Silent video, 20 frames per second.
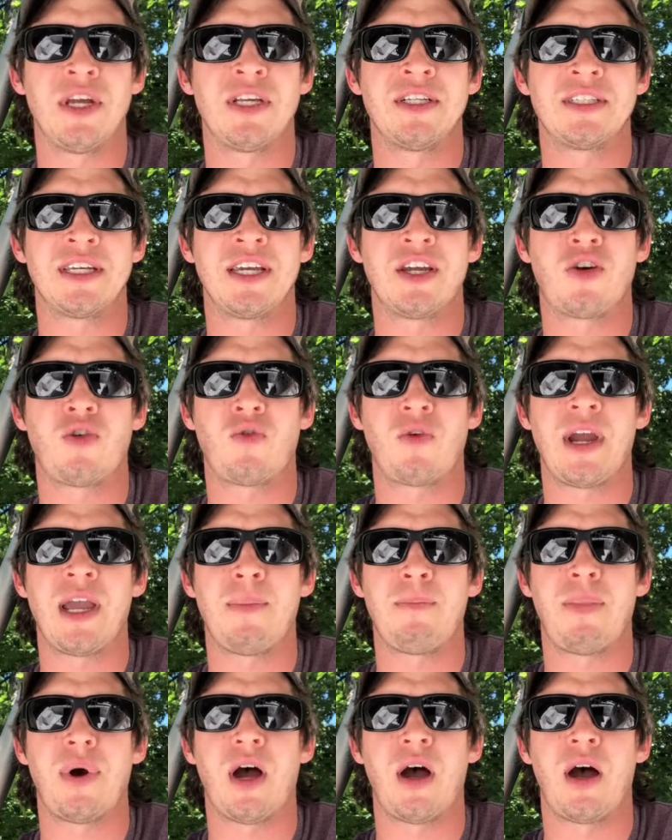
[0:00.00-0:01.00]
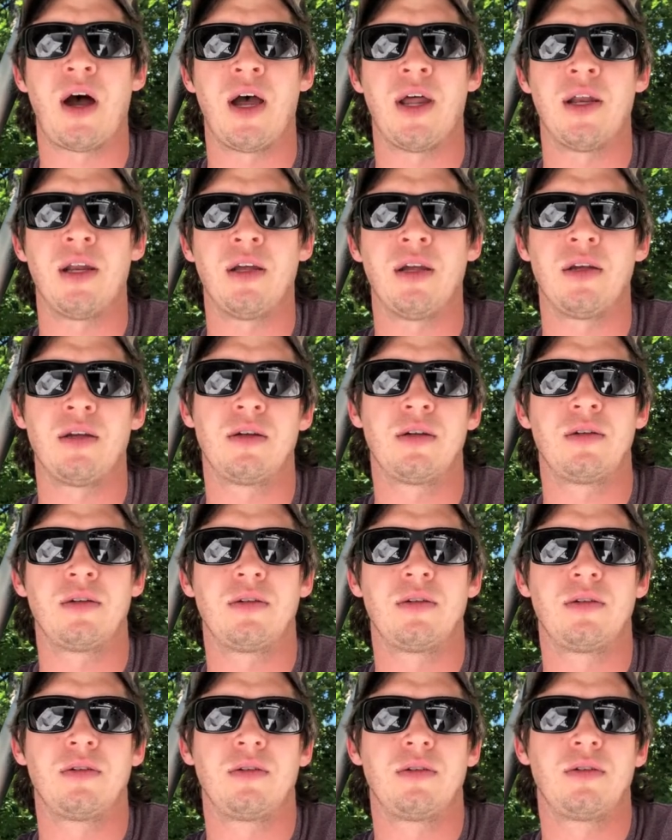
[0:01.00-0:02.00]
is a crampon.
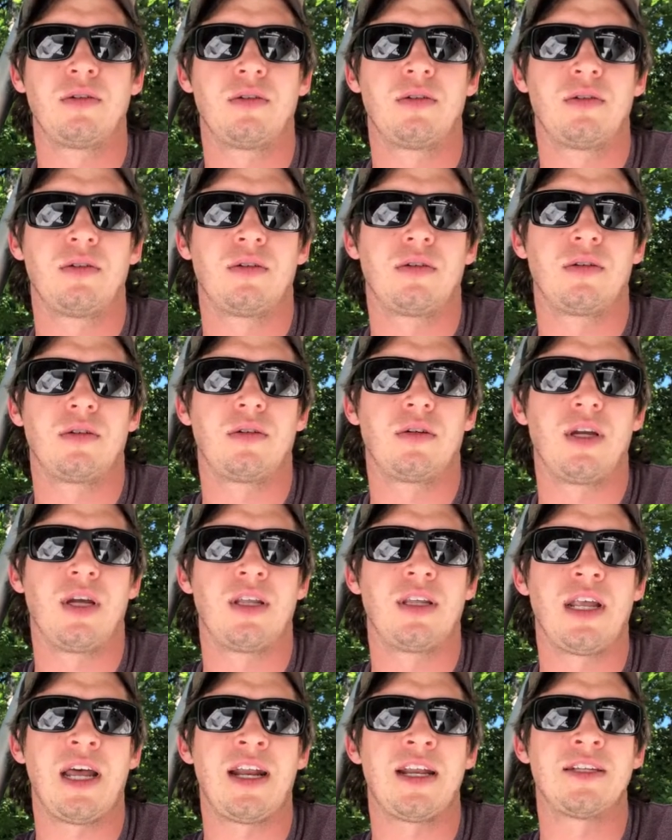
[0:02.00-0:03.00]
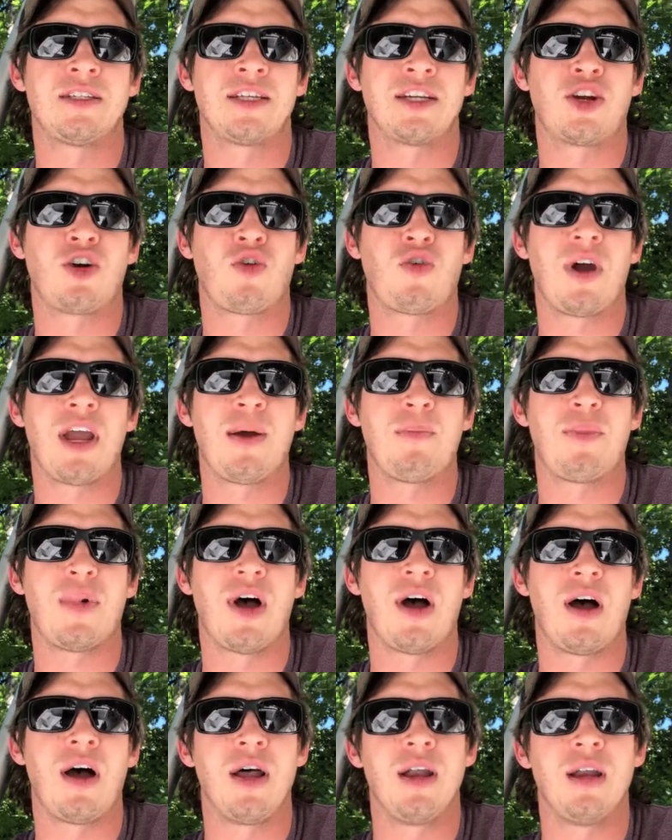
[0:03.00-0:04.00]
Again, that is a
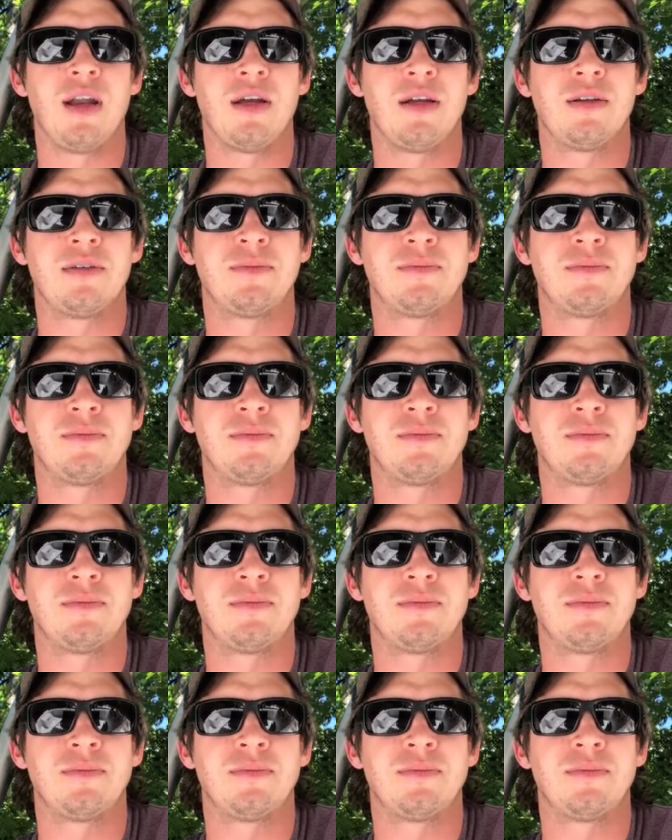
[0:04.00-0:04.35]
crampon.